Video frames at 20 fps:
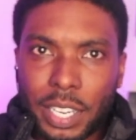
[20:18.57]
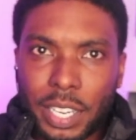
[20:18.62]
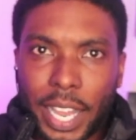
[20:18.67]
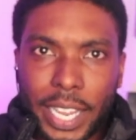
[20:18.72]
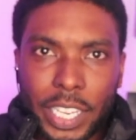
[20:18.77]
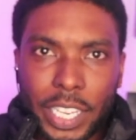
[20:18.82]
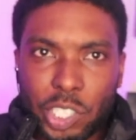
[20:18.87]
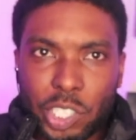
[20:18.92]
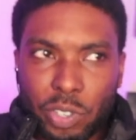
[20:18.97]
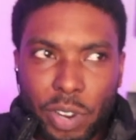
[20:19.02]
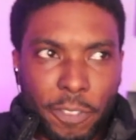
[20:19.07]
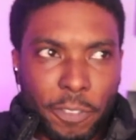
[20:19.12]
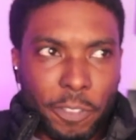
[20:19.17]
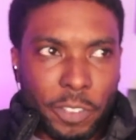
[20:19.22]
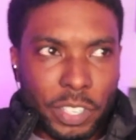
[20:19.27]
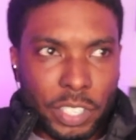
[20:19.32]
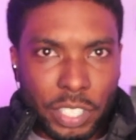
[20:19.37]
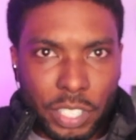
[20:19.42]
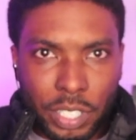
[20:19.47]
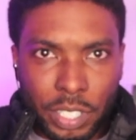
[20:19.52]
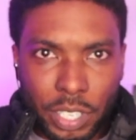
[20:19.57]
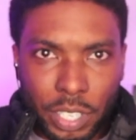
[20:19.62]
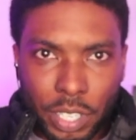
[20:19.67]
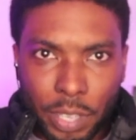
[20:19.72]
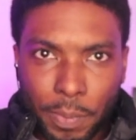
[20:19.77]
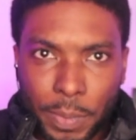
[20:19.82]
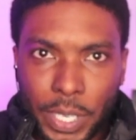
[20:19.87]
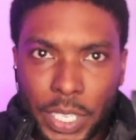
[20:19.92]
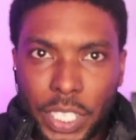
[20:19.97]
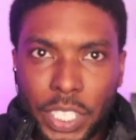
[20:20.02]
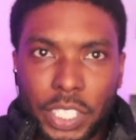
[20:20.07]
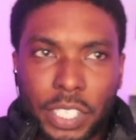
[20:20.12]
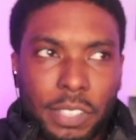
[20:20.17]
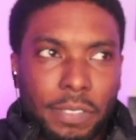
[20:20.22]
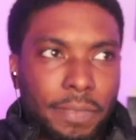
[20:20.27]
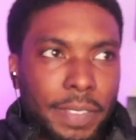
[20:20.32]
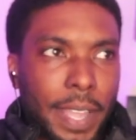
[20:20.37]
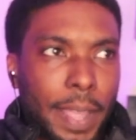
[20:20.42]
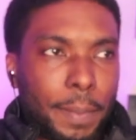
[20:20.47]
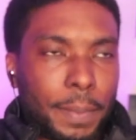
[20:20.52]
like his reference to the Medici
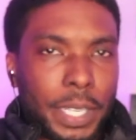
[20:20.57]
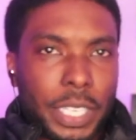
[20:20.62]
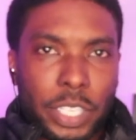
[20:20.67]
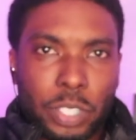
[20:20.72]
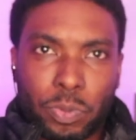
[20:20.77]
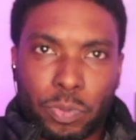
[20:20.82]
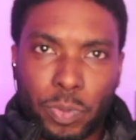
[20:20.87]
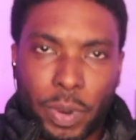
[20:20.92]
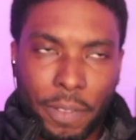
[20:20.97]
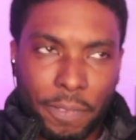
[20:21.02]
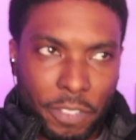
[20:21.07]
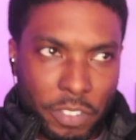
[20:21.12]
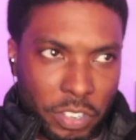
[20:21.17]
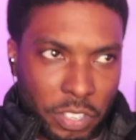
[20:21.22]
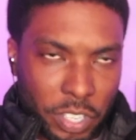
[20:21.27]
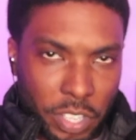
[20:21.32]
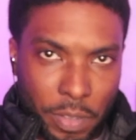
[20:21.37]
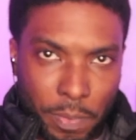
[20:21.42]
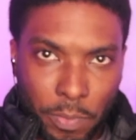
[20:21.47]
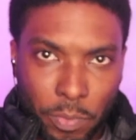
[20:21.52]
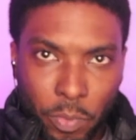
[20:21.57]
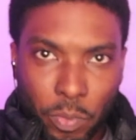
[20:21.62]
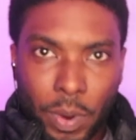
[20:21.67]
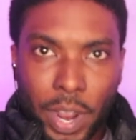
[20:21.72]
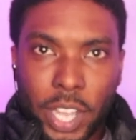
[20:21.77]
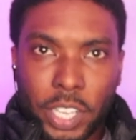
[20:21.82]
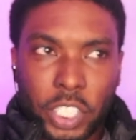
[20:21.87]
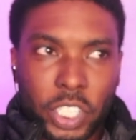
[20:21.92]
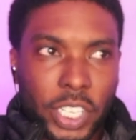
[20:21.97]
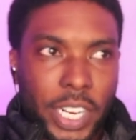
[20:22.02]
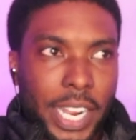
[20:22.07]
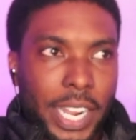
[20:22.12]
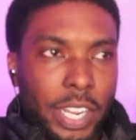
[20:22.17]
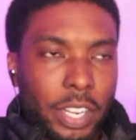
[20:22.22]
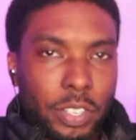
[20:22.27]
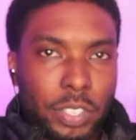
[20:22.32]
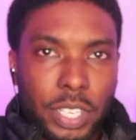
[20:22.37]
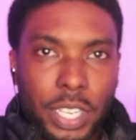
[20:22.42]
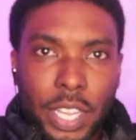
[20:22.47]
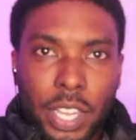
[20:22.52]
family, his reference to the
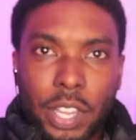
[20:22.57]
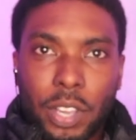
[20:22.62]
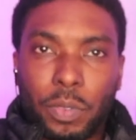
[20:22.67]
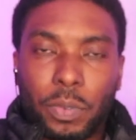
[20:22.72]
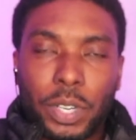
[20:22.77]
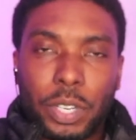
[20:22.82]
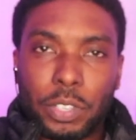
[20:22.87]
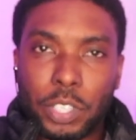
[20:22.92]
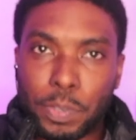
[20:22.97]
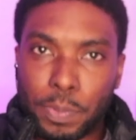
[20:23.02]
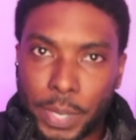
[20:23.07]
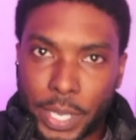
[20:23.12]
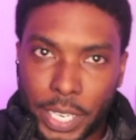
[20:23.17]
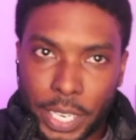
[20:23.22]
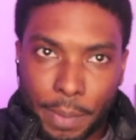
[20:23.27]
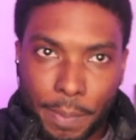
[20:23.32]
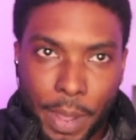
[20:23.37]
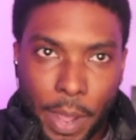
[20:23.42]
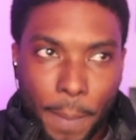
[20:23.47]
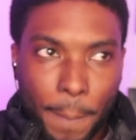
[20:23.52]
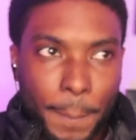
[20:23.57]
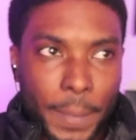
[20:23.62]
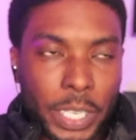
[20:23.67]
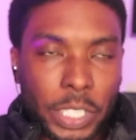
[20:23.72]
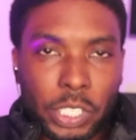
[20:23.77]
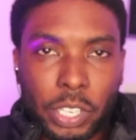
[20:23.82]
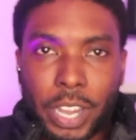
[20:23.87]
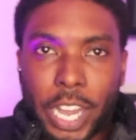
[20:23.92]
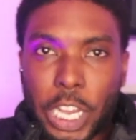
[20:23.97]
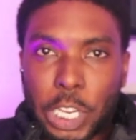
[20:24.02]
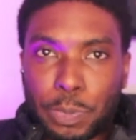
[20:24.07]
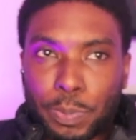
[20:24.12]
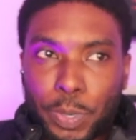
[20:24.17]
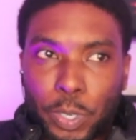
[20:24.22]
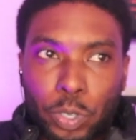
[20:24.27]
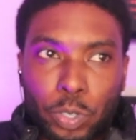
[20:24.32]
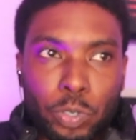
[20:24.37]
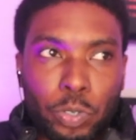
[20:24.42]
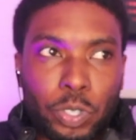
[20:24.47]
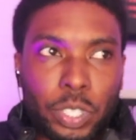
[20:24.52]
Rothschilds when he was speaking about mental
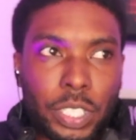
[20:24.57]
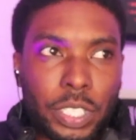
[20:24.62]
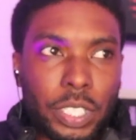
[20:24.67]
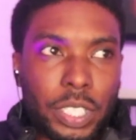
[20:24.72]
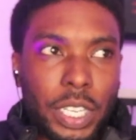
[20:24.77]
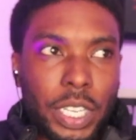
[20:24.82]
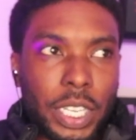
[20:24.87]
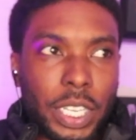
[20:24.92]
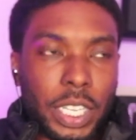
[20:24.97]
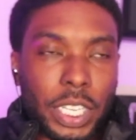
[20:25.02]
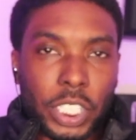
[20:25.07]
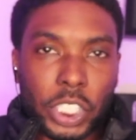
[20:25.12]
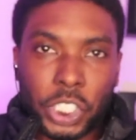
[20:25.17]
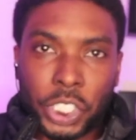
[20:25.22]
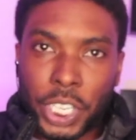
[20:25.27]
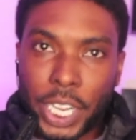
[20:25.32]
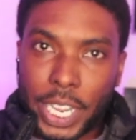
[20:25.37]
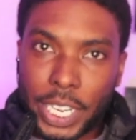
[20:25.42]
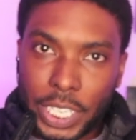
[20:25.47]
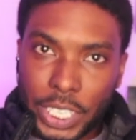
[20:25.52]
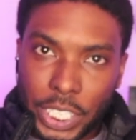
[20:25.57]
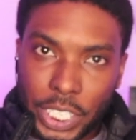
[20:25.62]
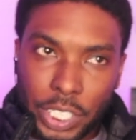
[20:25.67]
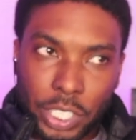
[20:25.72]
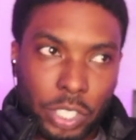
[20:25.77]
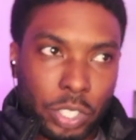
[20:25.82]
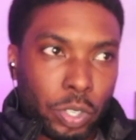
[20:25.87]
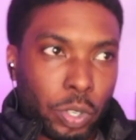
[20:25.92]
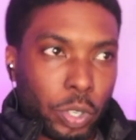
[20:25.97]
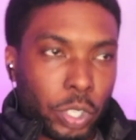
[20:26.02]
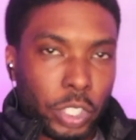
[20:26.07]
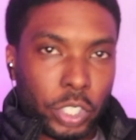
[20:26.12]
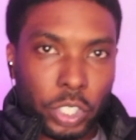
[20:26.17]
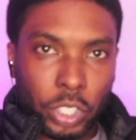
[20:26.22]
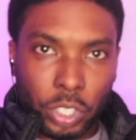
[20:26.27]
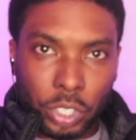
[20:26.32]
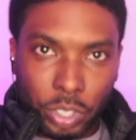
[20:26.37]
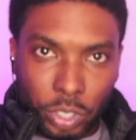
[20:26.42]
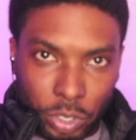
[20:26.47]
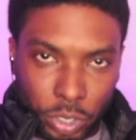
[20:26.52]
hospitals and Chinese
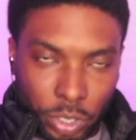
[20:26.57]
torture.